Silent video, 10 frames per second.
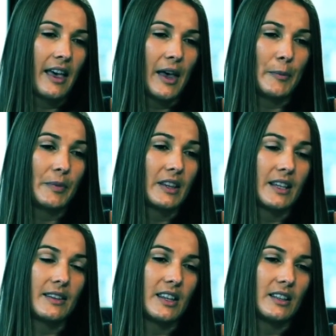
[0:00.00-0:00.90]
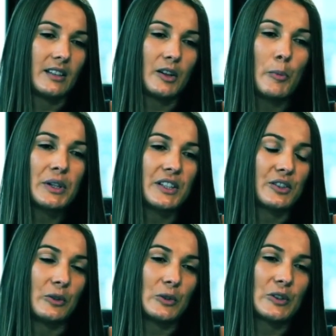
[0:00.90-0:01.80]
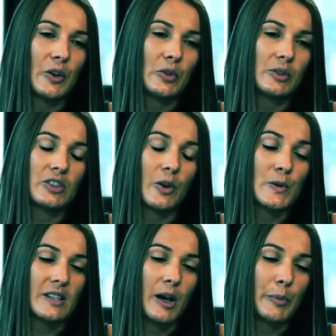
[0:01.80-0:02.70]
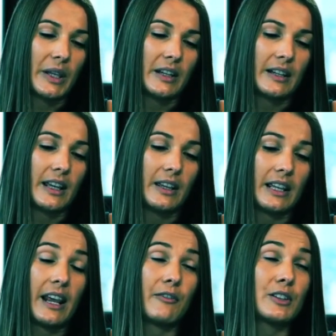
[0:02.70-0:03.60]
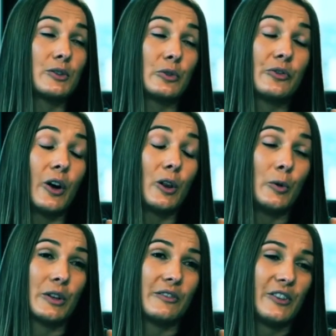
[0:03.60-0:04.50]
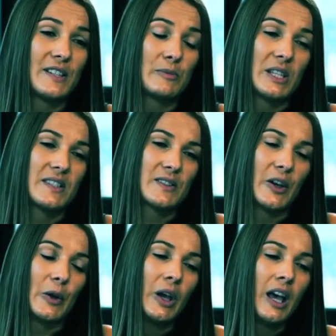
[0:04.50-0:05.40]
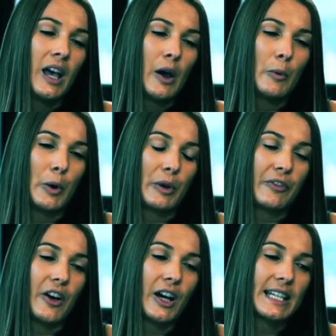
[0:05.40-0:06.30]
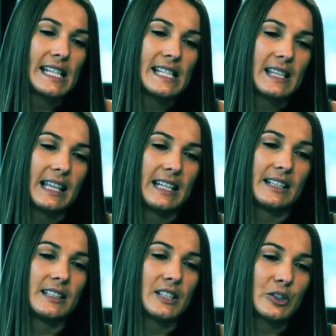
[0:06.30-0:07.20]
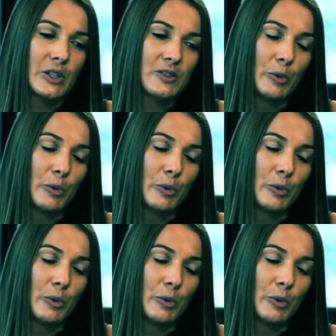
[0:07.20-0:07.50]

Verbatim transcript: Uh, the, the competition also shows up in, uh, in having to do follow on investments. So, what we find is in, in a distressed